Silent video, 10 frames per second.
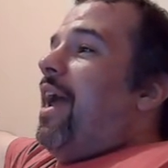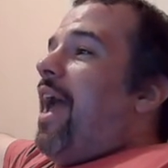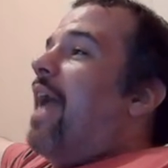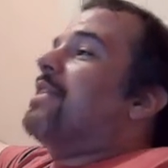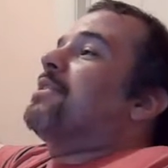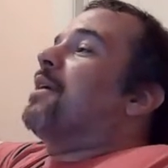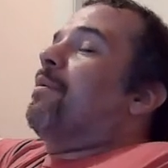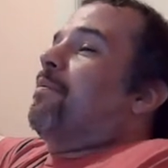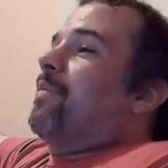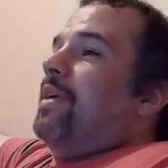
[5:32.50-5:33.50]
ends
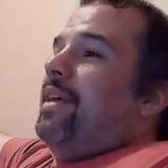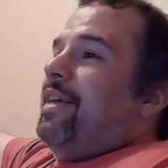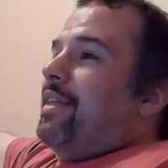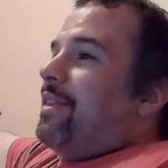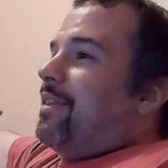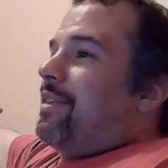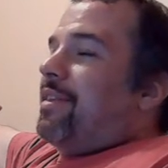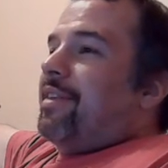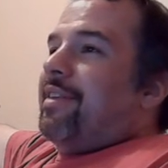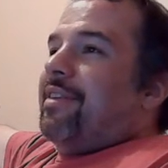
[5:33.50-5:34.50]
up being
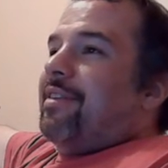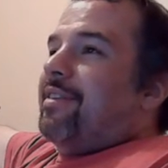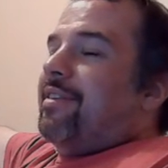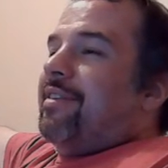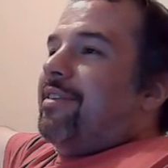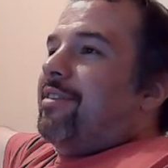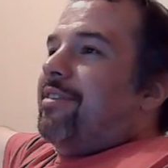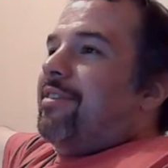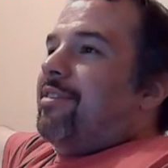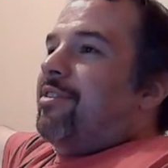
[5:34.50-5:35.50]

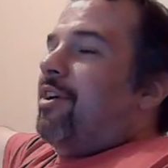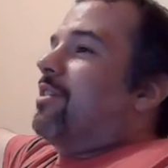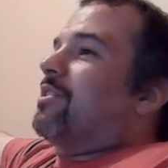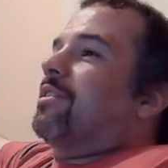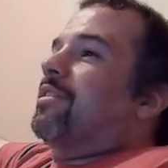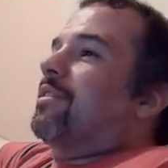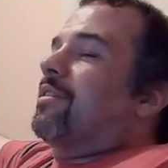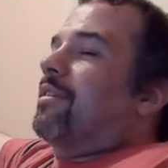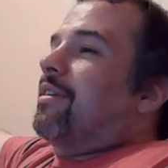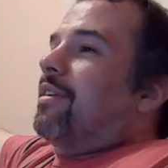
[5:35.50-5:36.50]
just,
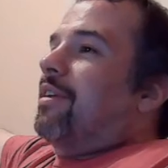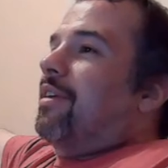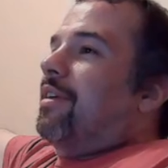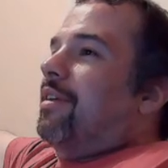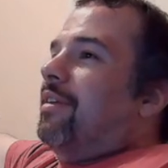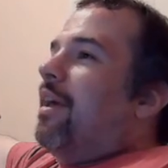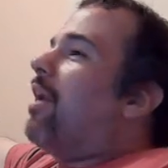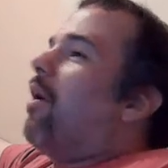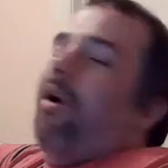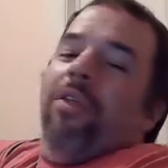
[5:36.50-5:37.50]

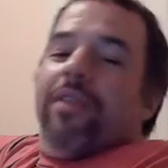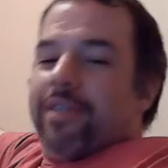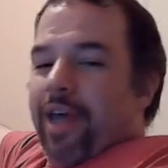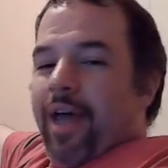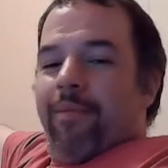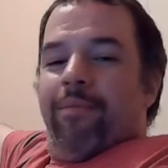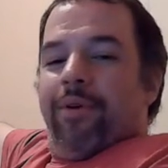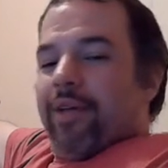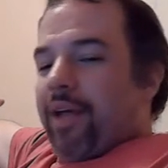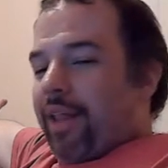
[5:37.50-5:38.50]
not all the time,
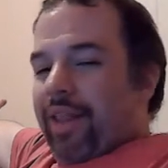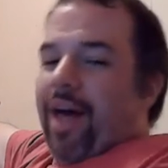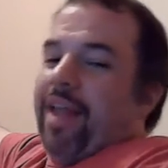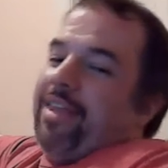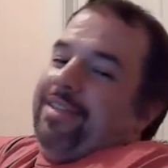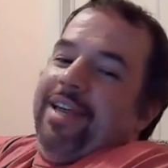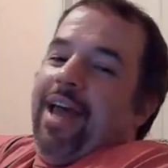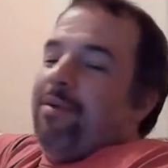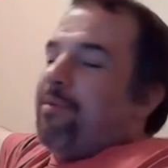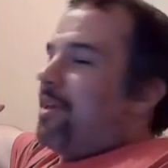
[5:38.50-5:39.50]
but a lot of the
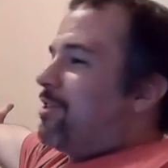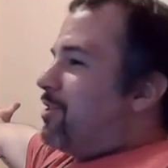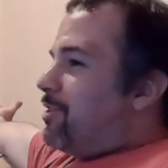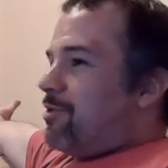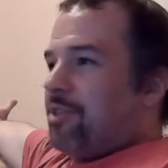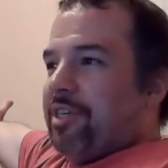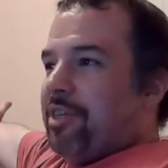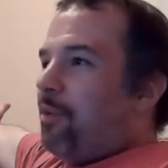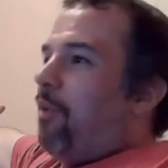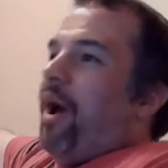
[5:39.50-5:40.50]
time, it's usually
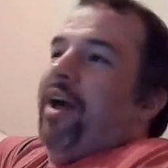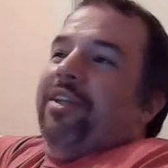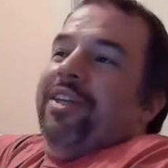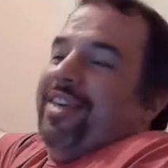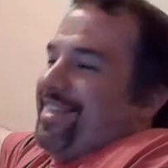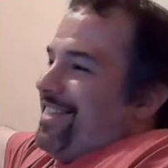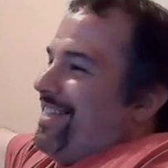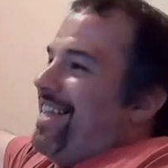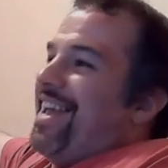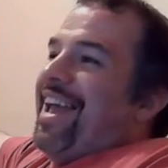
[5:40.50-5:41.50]
the
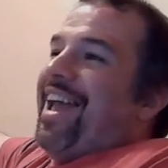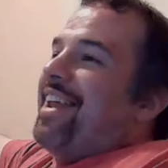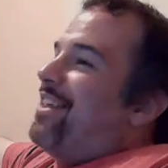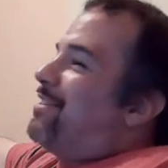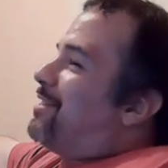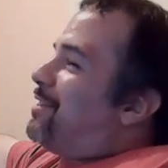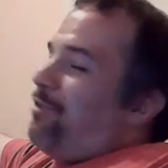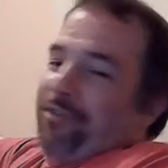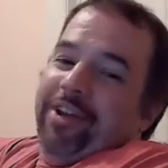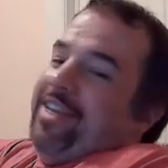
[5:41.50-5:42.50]
wildest and it's the
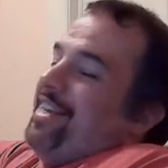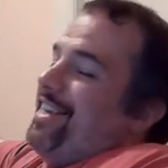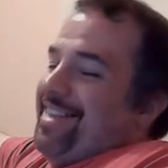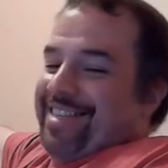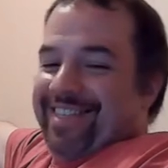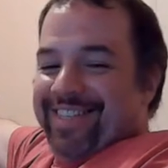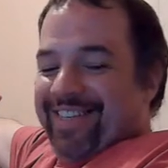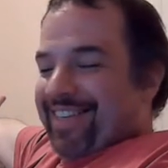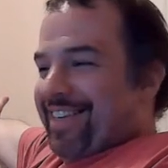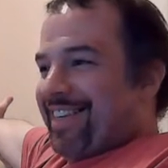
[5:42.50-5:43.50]
funniest.